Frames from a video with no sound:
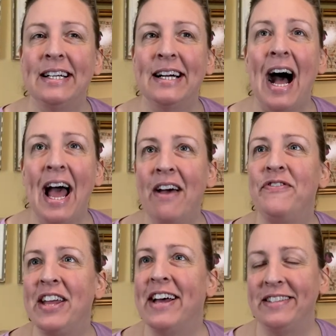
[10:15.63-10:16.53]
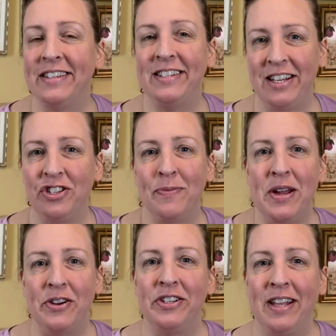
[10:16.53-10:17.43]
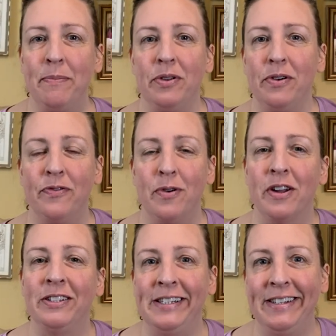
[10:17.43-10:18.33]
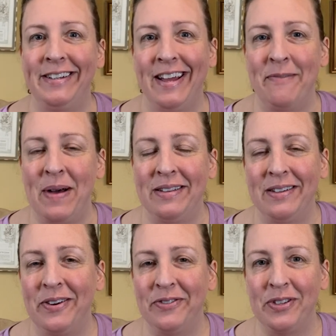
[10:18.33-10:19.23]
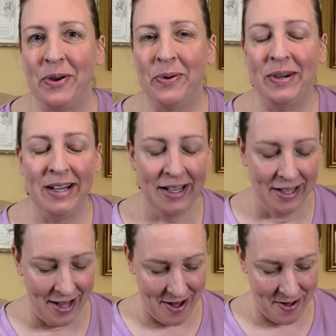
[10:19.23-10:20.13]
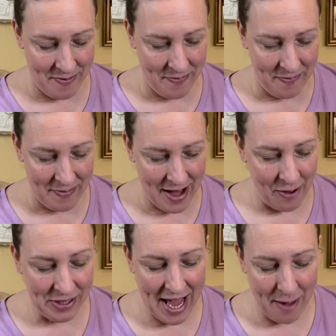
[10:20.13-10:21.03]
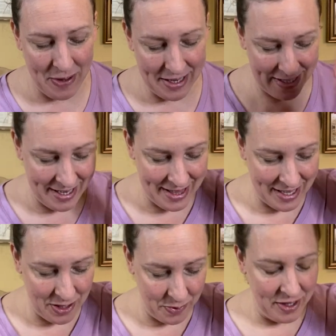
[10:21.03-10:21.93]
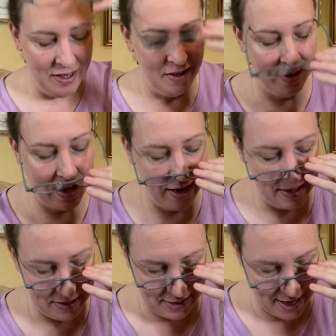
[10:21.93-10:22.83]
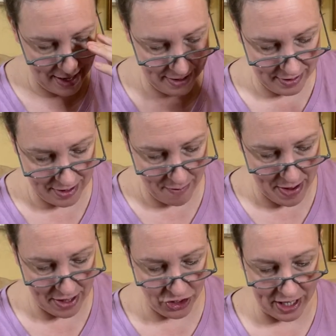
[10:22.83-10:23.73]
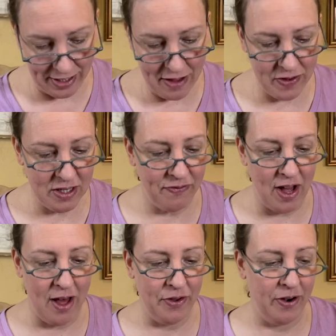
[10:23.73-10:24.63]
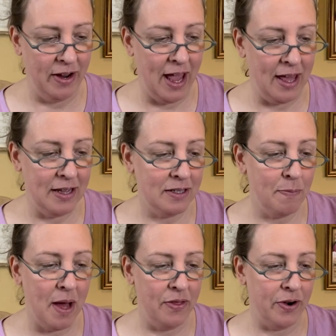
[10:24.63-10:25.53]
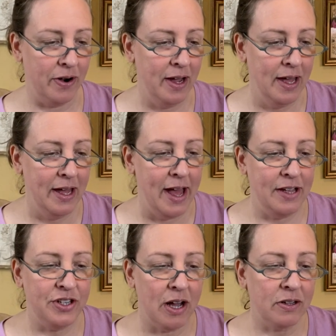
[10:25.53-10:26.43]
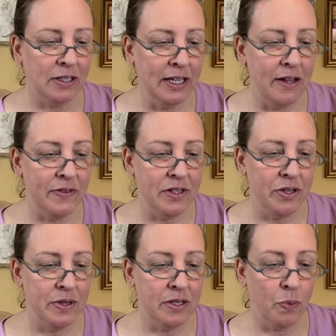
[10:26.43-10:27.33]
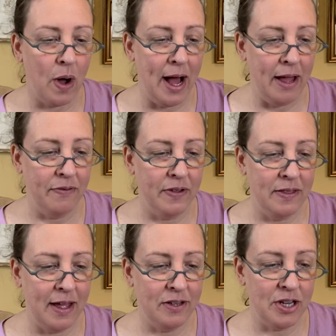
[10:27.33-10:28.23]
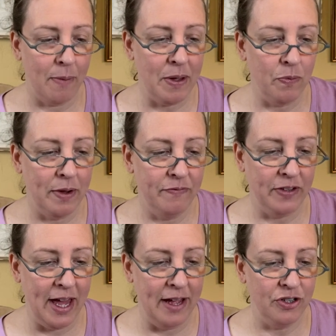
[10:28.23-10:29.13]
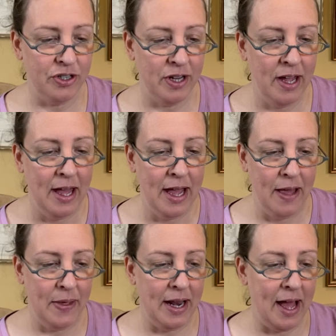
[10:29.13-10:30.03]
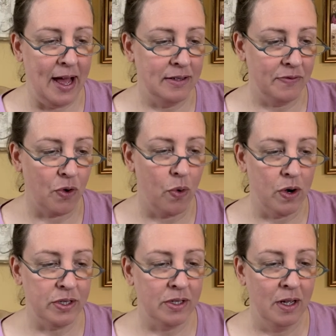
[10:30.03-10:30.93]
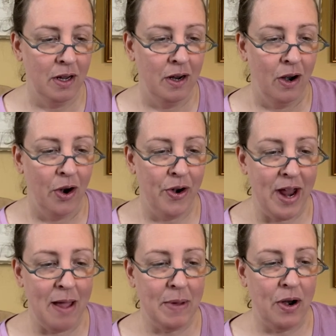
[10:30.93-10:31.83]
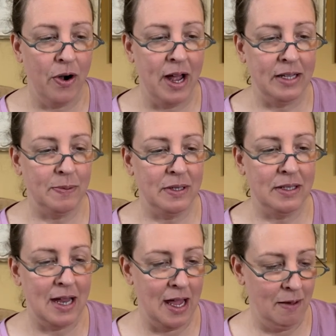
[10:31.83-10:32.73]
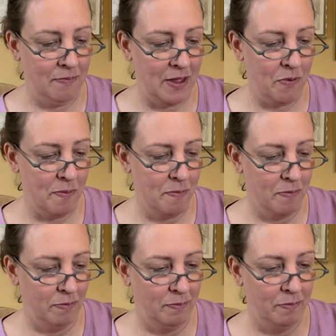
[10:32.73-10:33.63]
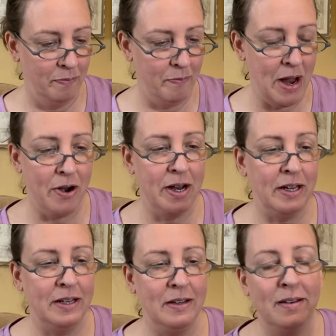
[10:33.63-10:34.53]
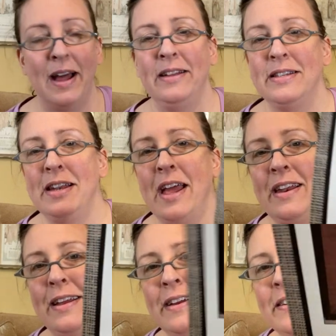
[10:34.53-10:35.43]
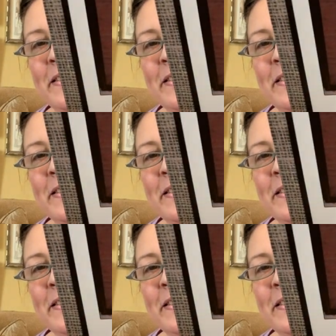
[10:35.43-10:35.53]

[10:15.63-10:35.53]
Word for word: I have yet to stitch a marriage sampler for Clint and myself. So I was happy to see this one. And it says, a man shall leave his father and his mother and shall cleave unto his wife, and they shall be one flesh. And then it has, of course, her name and her husband's name. They were married in 1980.